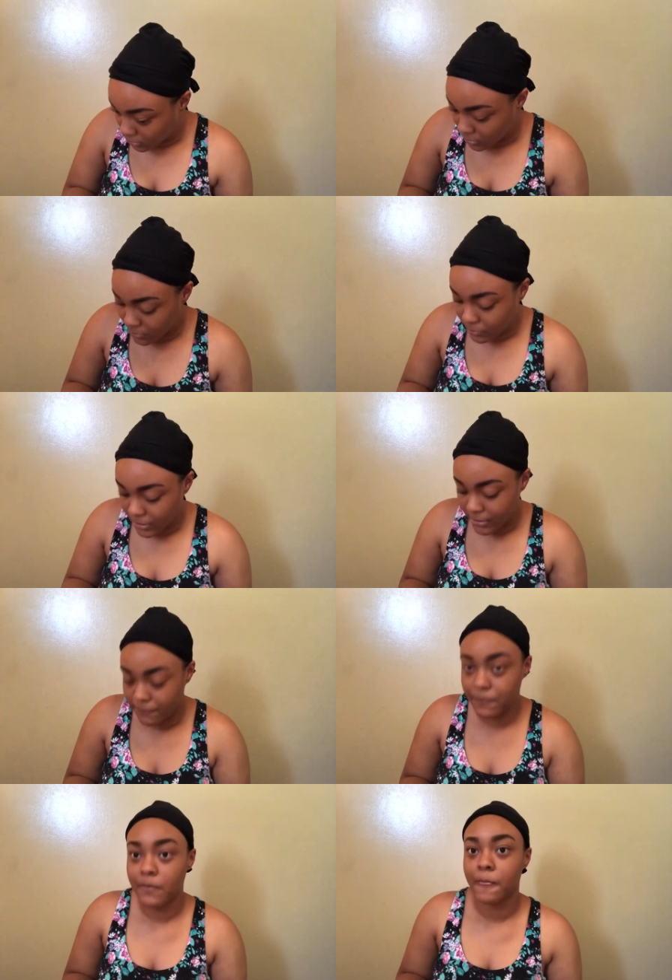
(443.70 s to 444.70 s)
look, but
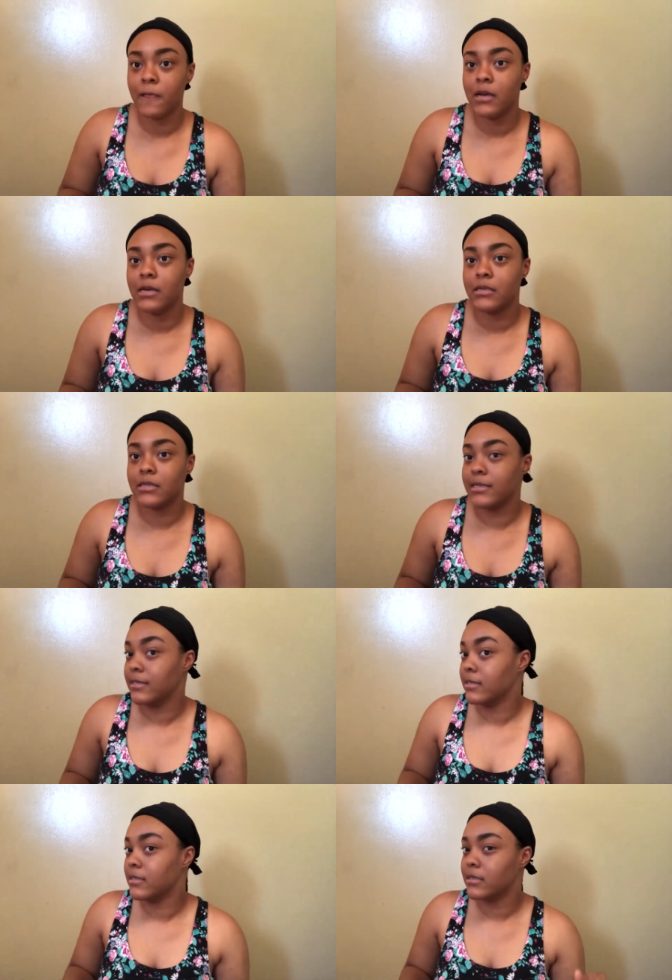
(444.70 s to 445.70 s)

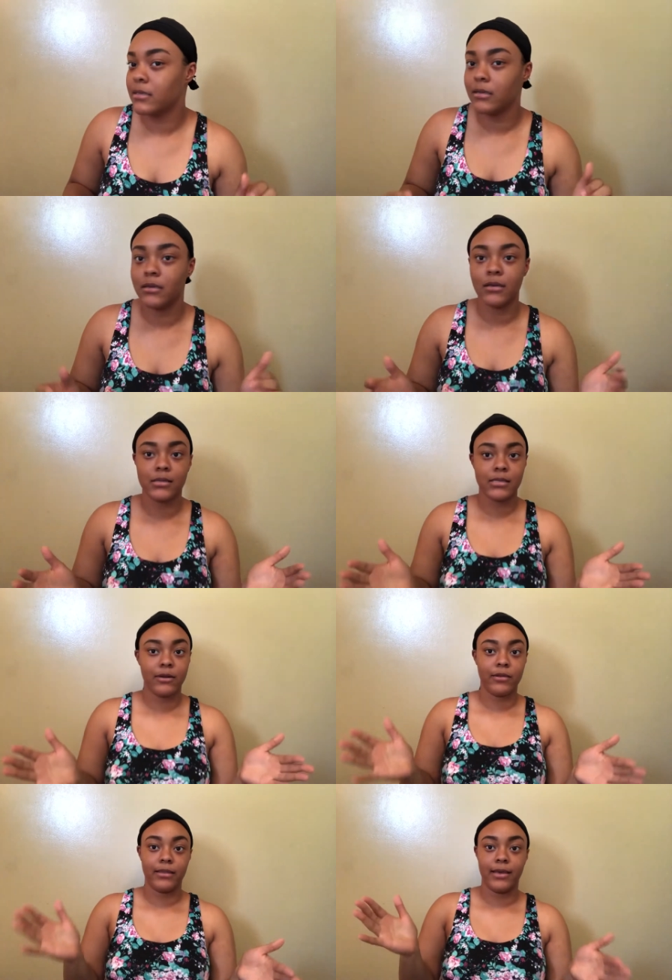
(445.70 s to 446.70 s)
since it's not
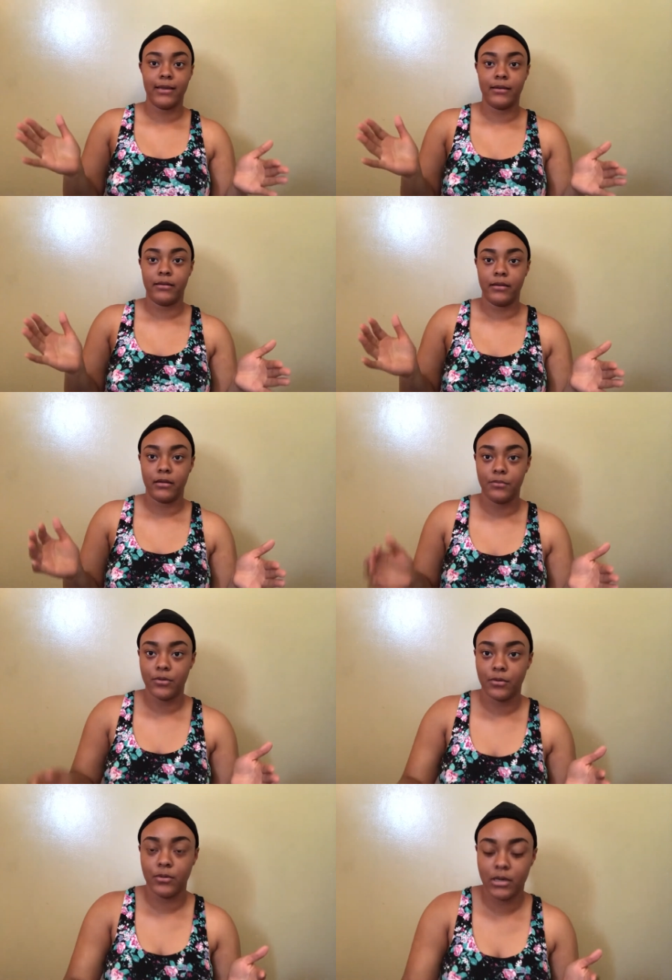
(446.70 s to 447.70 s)
really that deep
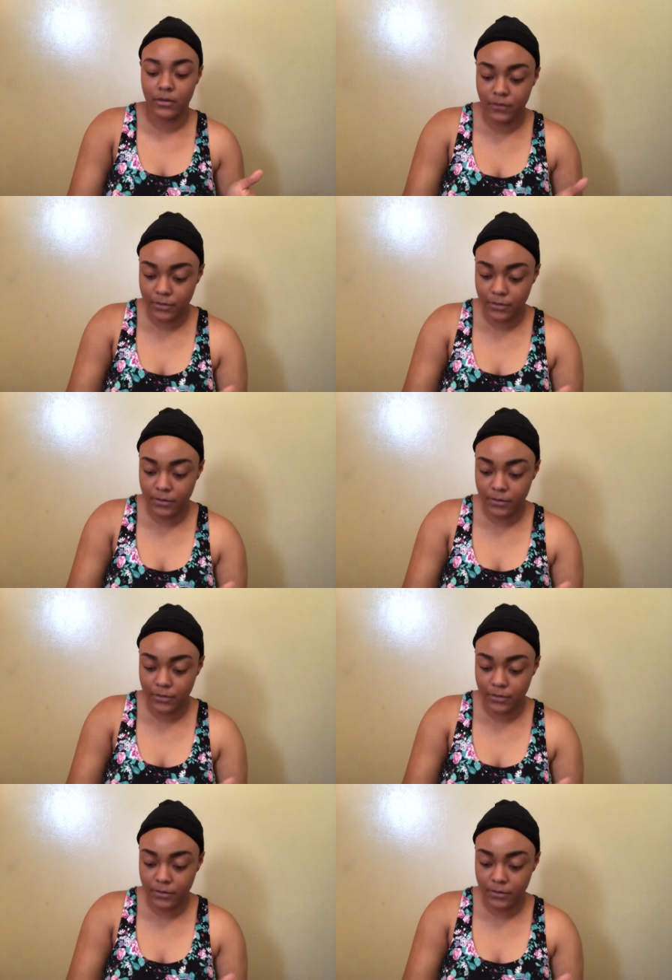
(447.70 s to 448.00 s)
or whatever,